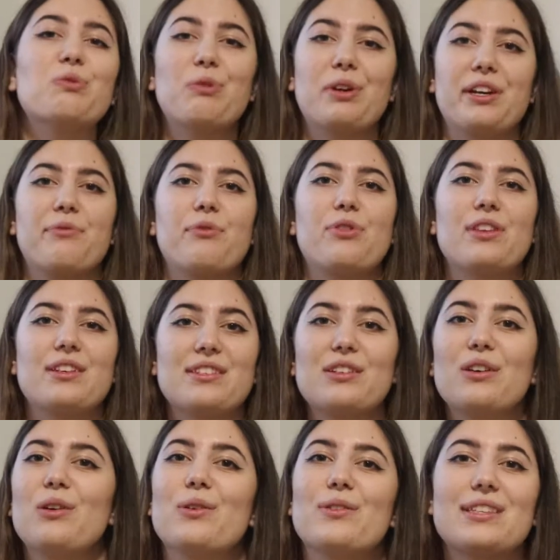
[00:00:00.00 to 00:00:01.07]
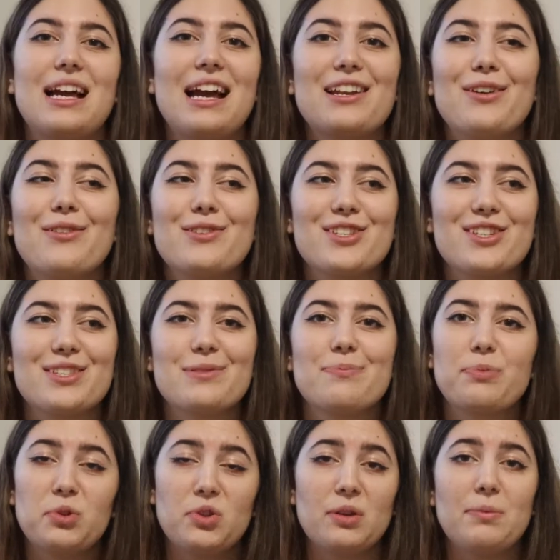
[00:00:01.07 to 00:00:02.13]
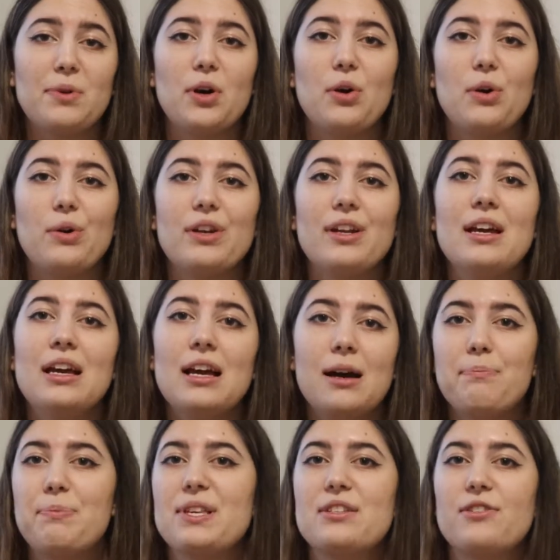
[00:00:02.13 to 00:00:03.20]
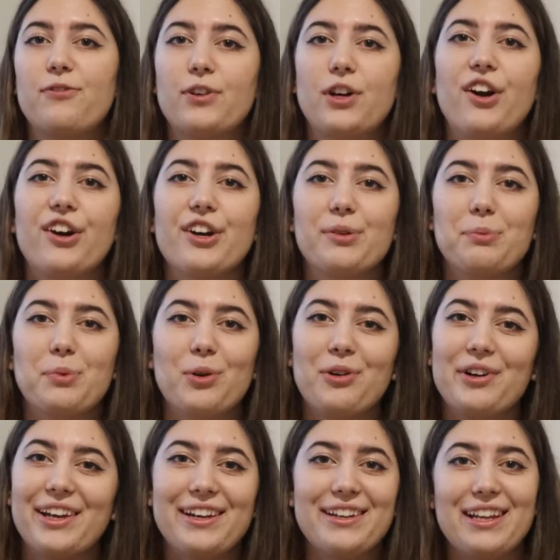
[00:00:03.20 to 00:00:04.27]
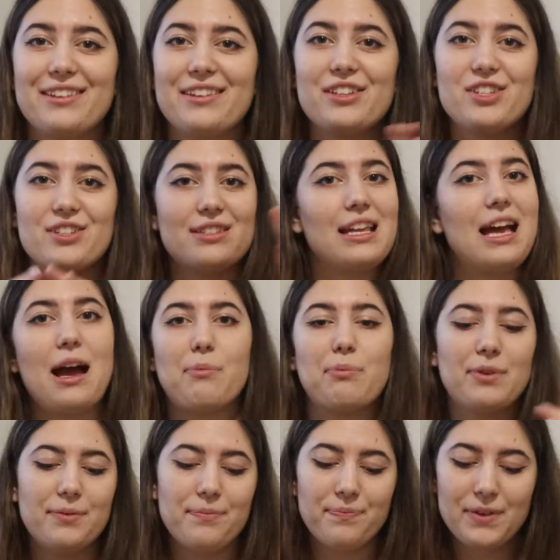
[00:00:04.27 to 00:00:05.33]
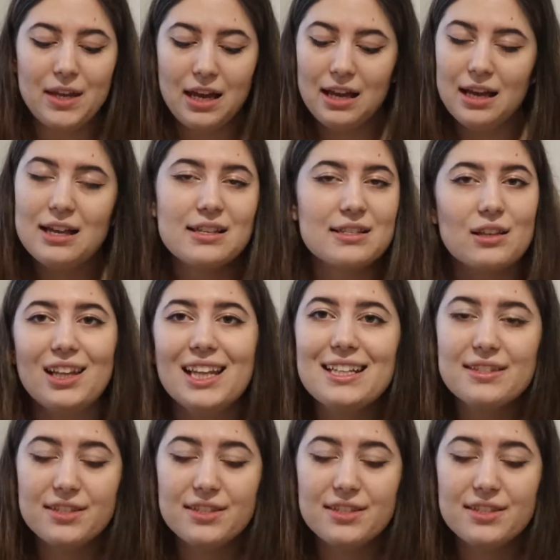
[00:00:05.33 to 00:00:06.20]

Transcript: work for these goals. I don't just put them on a piece of cardboard and then they just happen. So let's